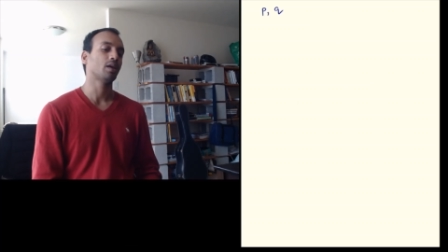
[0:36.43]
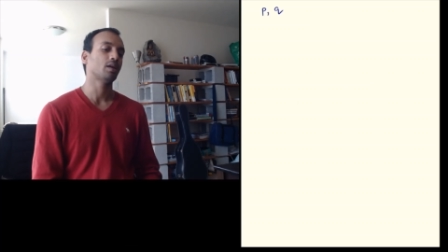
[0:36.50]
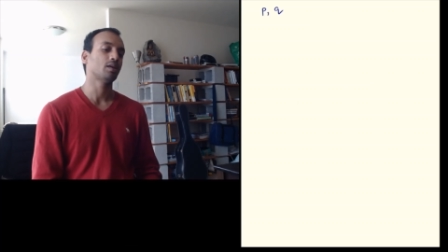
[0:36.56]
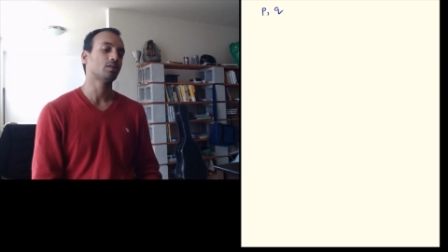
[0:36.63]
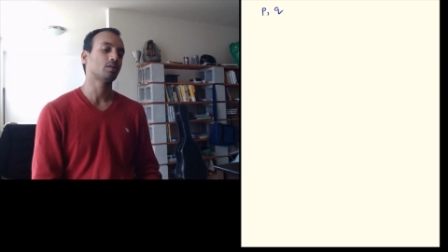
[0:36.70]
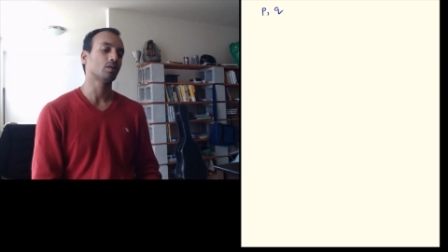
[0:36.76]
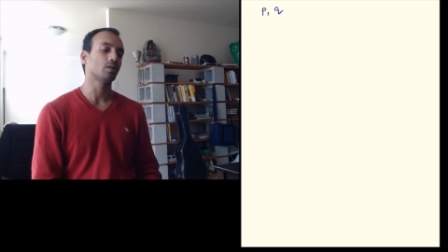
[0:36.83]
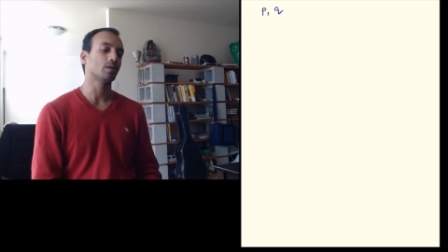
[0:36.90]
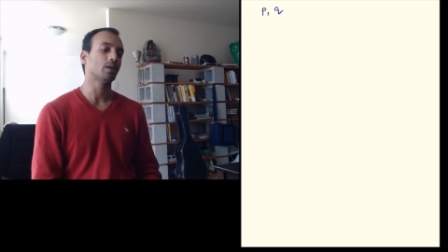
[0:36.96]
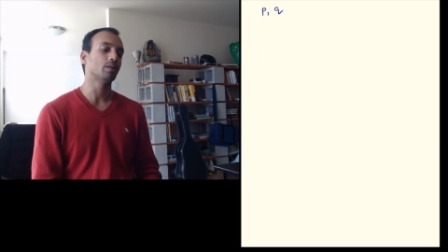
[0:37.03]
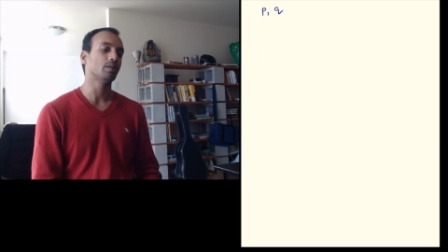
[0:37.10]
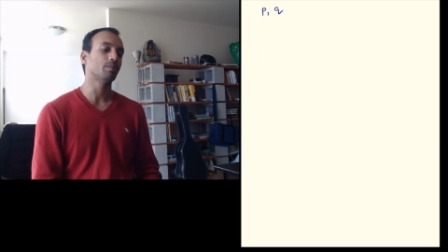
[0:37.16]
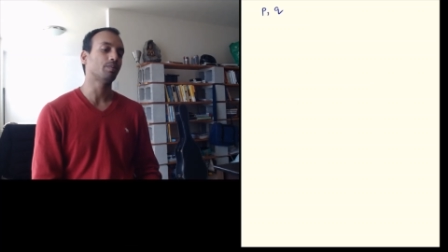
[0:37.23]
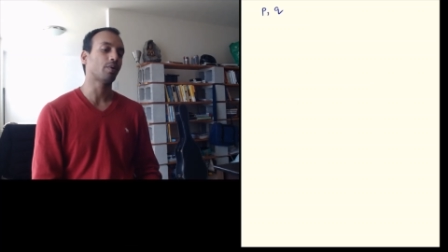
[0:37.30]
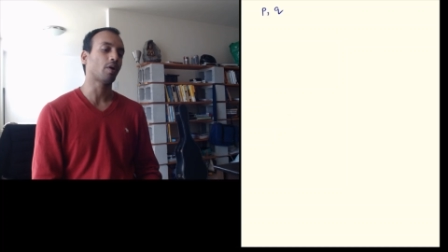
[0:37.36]
so
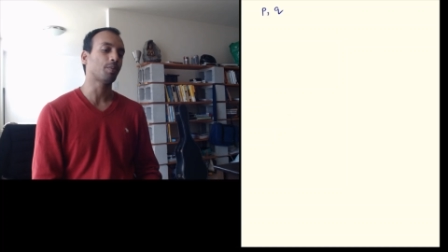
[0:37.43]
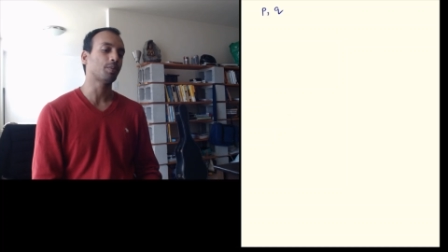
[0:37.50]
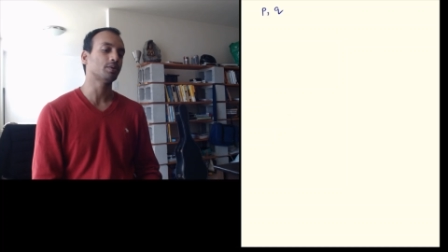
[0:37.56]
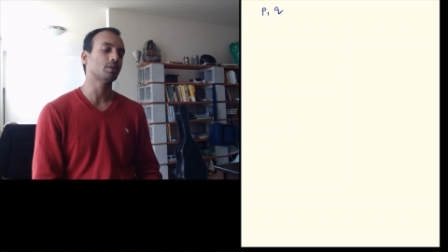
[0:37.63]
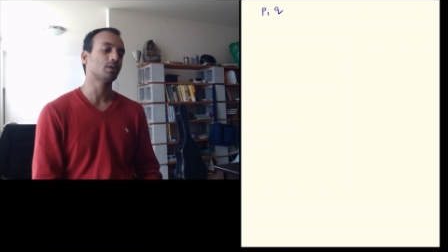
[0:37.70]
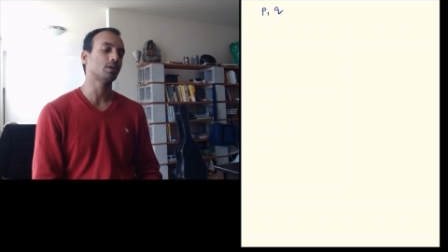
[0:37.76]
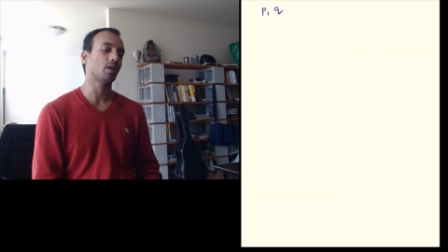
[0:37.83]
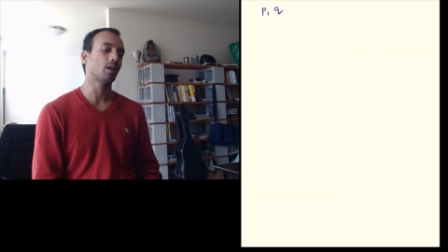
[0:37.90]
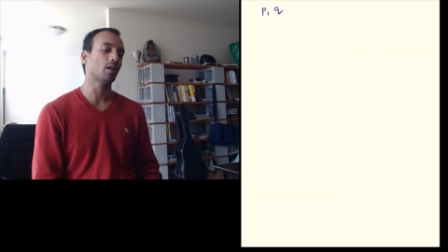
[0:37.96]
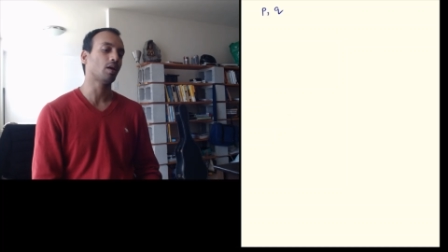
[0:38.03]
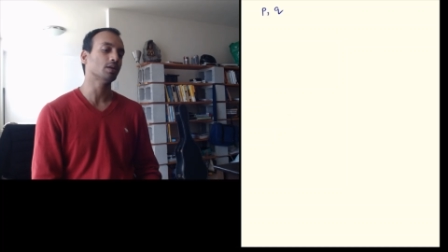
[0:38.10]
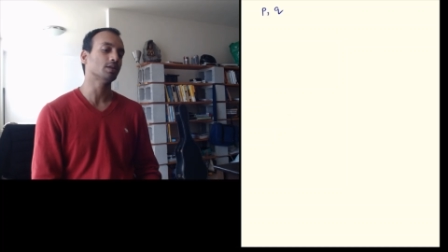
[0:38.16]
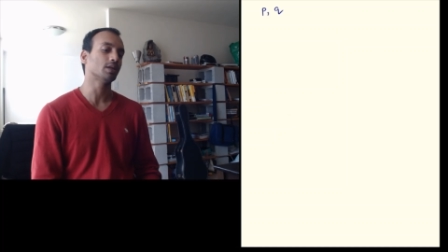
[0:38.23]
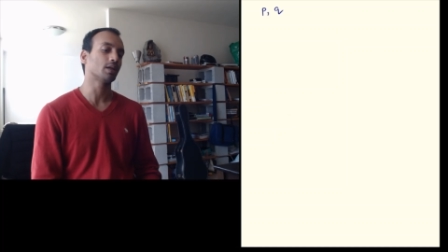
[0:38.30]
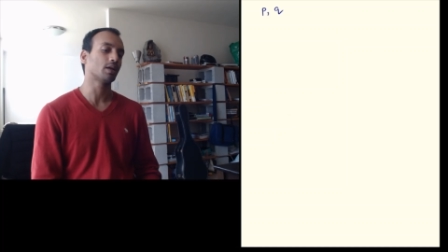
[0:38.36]
in propositional
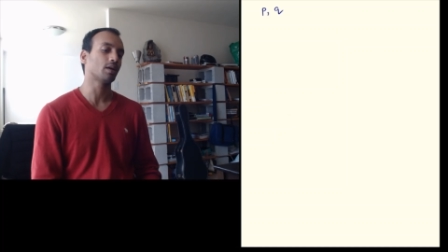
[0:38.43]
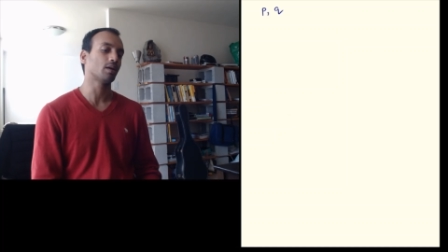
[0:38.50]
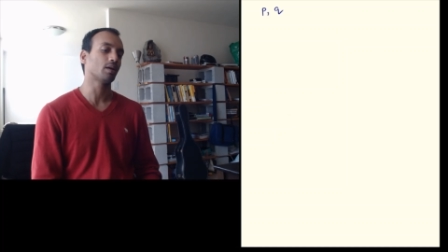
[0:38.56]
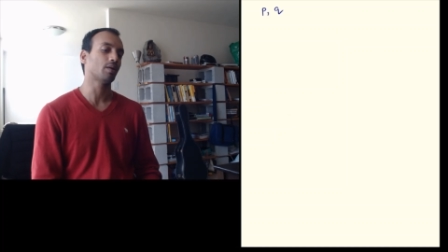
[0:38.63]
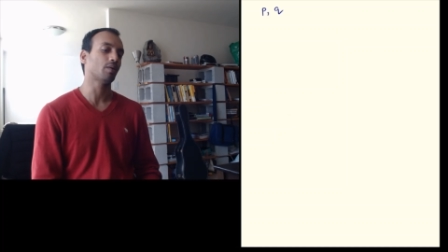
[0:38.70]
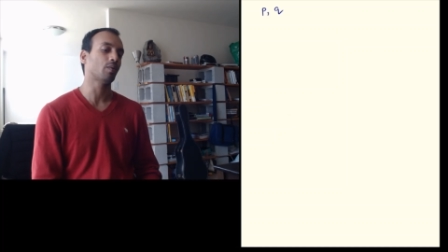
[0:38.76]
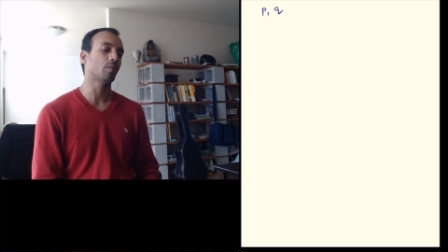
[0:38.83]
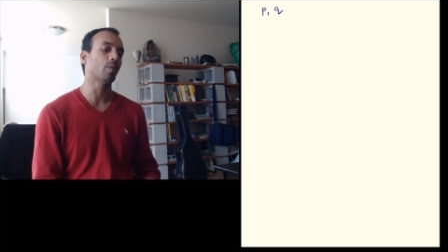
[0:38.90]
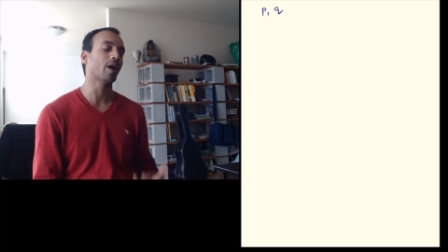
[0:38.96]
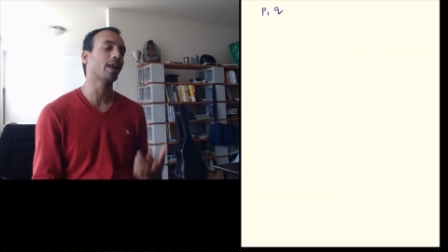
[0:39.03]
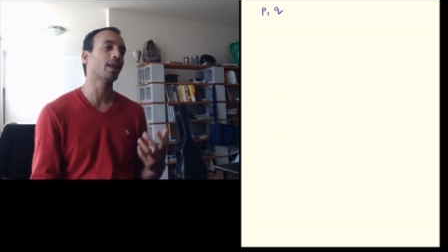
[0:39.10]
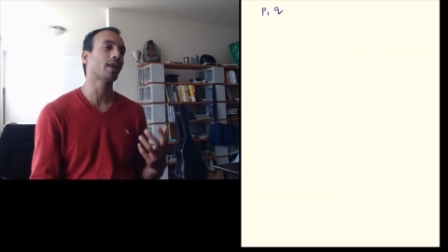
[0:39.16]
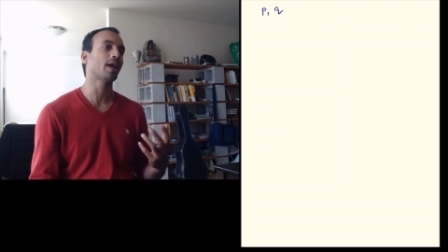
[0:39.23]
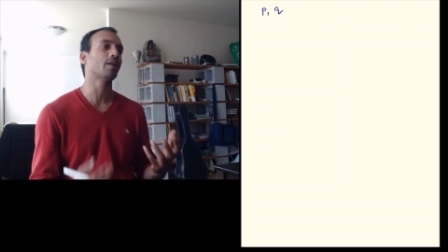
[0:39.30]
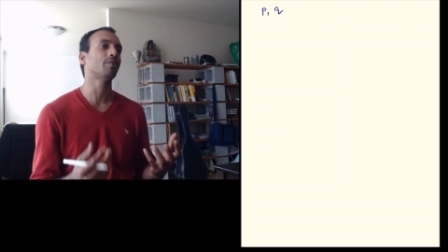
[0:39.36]
logic
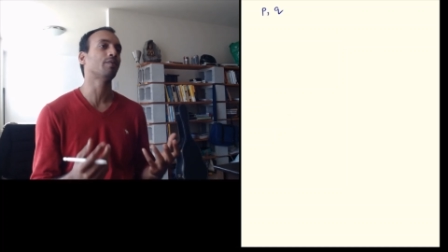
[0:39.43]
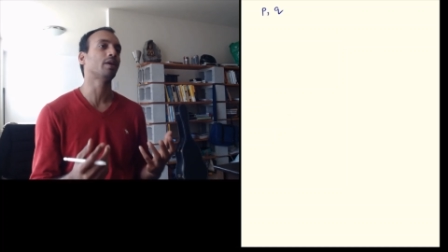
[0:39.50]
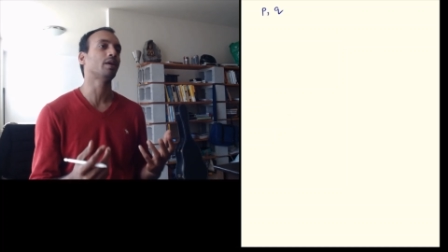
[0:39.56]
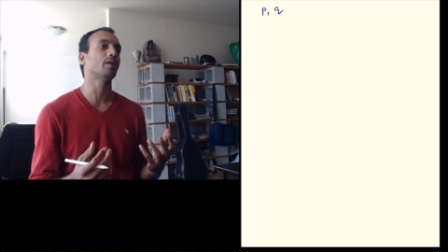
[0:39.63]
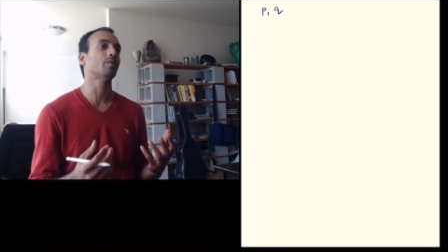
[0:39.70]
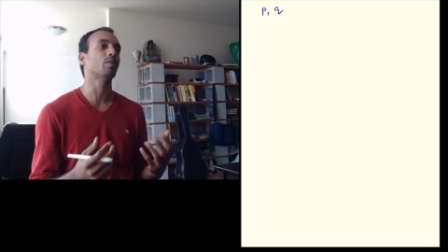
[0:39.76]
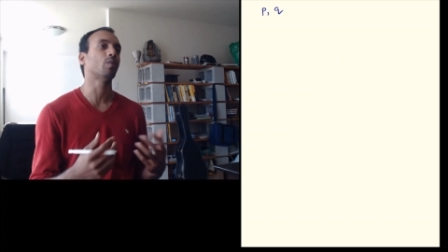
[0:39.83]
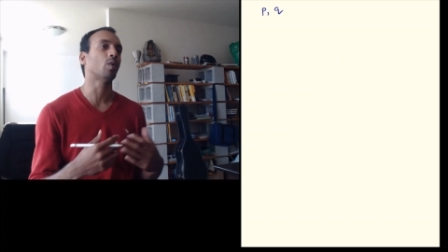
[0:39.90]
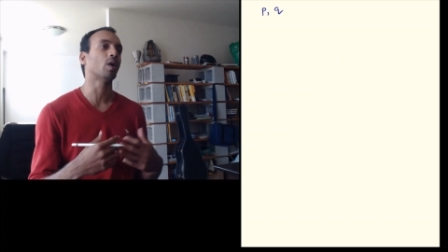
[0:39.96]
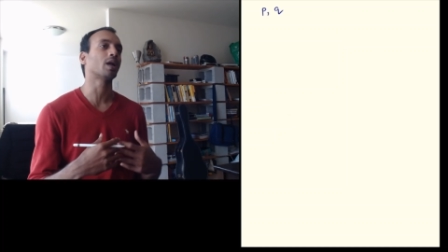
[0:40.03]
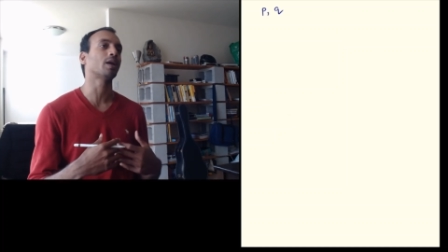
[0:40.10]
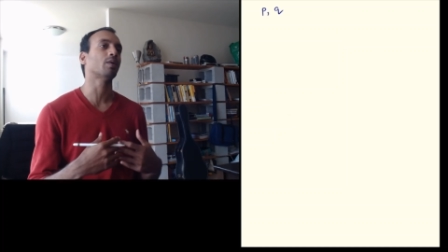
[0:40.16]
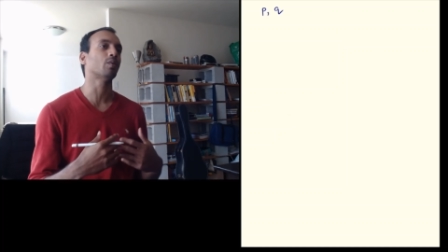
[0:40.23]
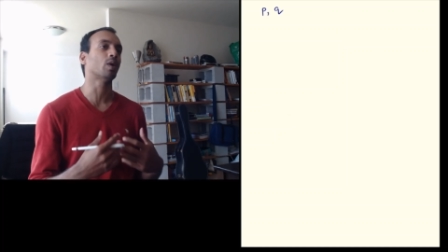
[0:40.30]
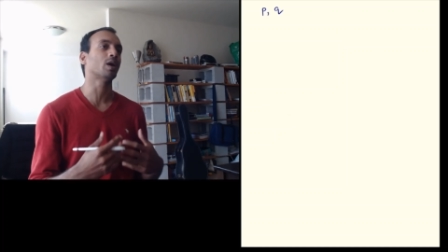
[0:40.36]
when can we
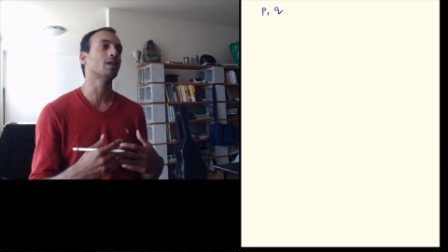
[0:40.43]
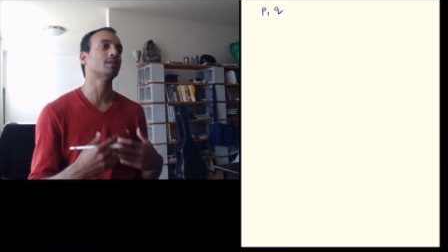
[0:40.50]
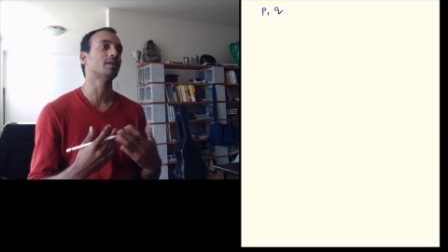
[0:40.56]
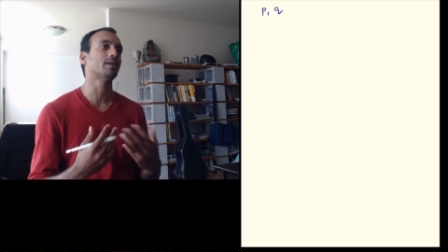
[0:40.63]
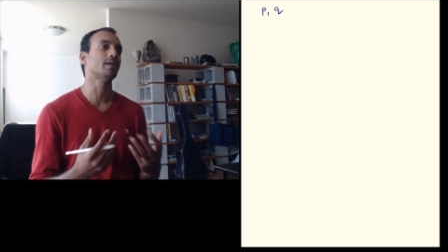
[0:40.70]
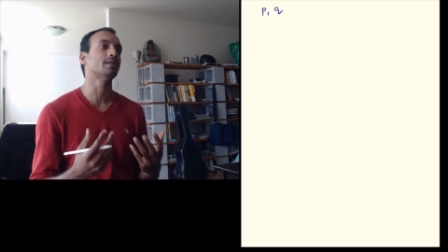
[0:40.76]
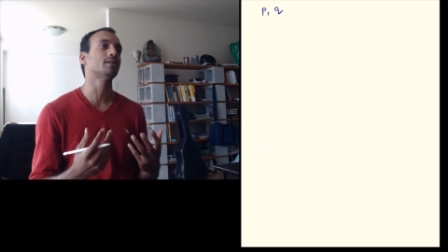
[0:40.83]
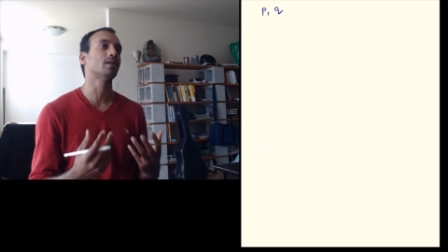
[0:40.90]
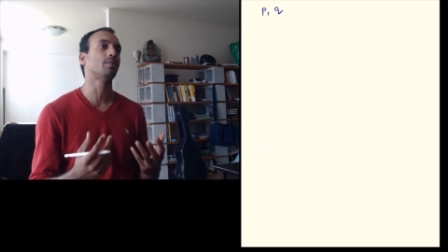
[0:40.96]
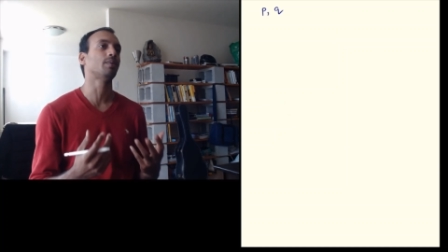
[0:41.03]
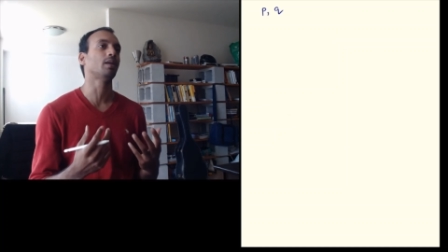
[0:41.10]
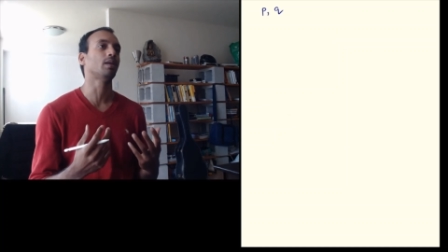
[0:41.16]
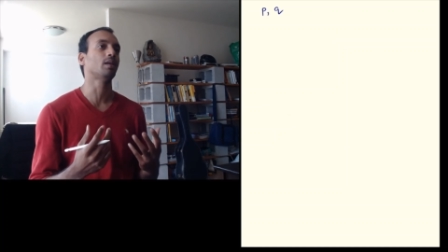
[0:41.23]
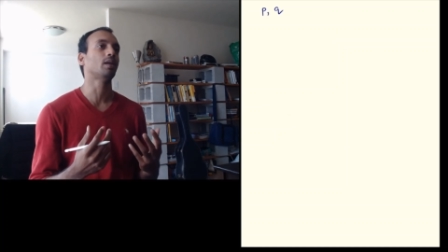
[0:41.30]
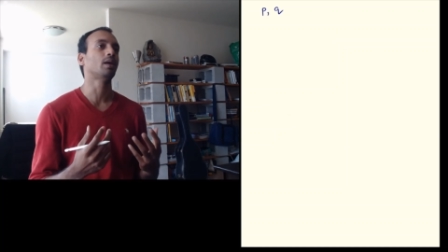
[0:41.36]
what what is a reasonable